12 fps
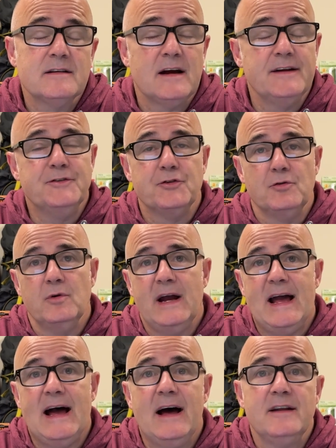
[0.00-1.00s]
I do
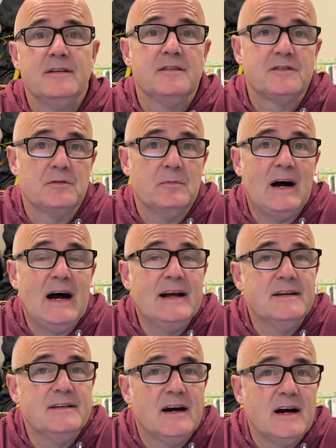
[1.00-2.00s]
add some
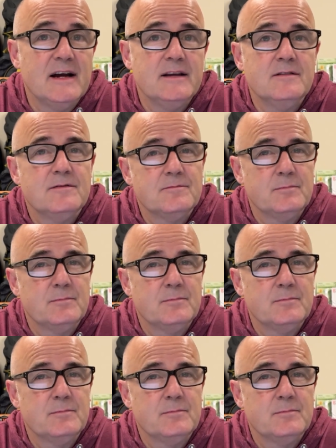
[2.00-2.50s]
iodine